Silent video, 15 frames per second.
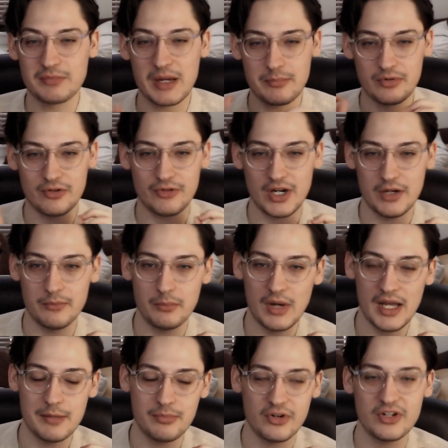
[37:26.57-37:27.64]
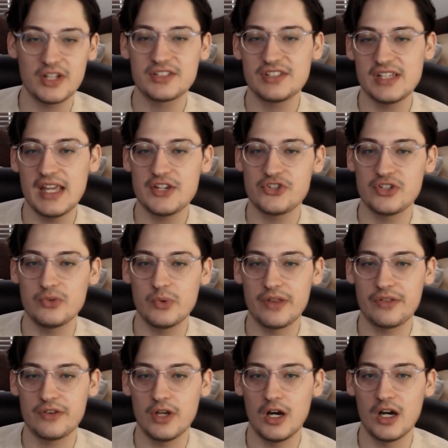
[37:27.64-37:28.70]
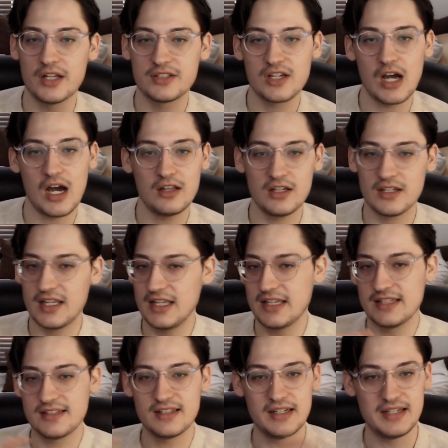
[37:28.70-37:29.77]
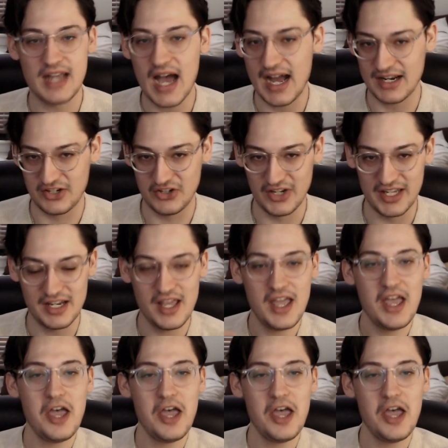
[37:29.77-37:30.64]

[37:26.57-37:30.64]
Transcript: my pr my pronunciation with uh, Tagalog is not good.